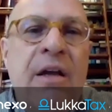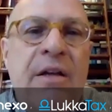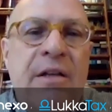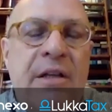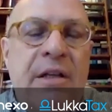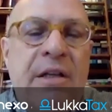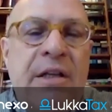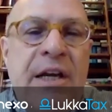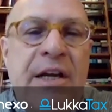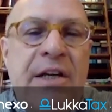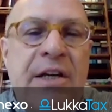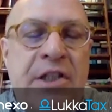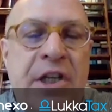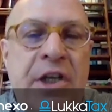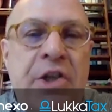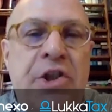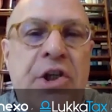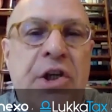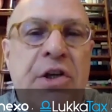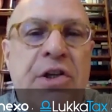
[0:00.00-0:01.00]
the
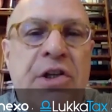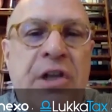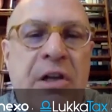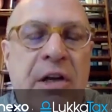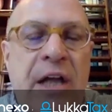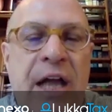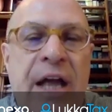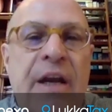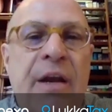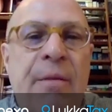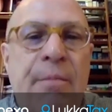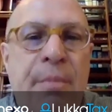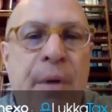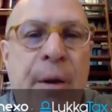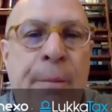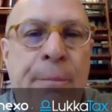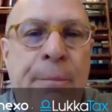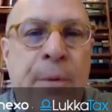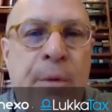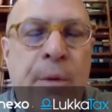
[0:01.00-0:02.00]
decision to land
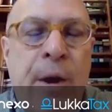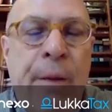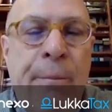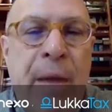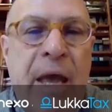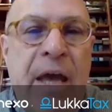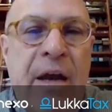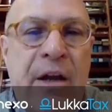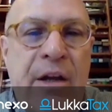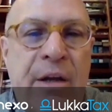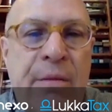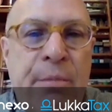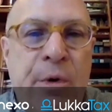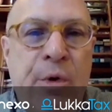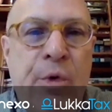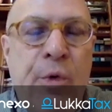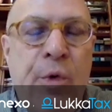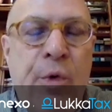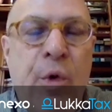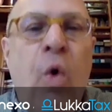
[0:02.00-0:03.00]
a man on the
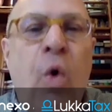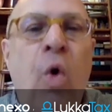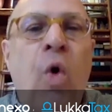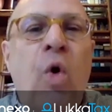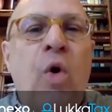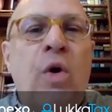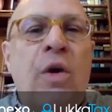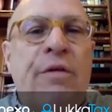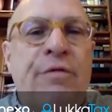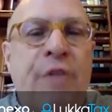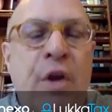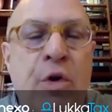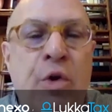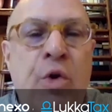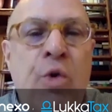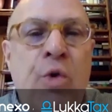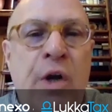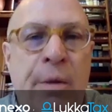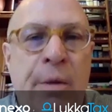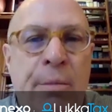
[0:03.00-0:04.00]
moon. All of the new
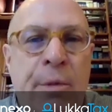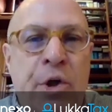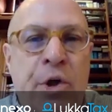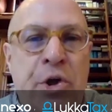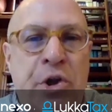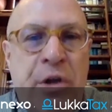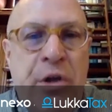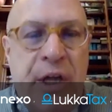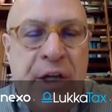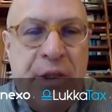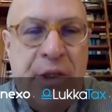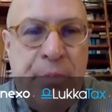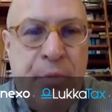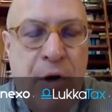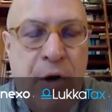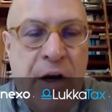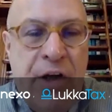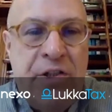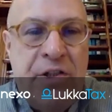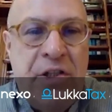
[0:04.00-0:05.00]
commercial
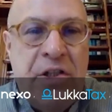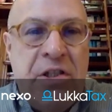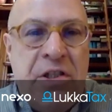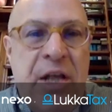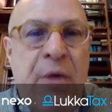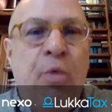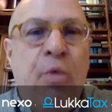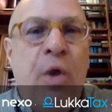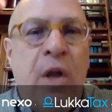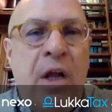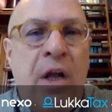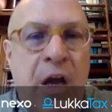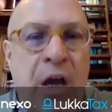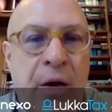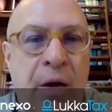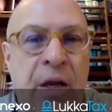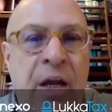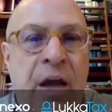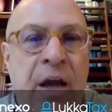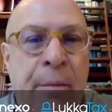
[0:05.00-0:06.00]
enterprises that will
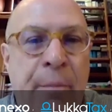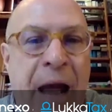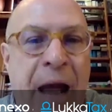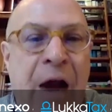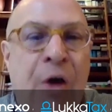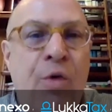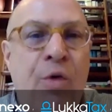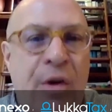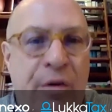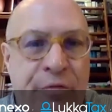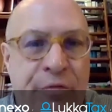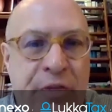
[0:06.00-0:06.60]
come out of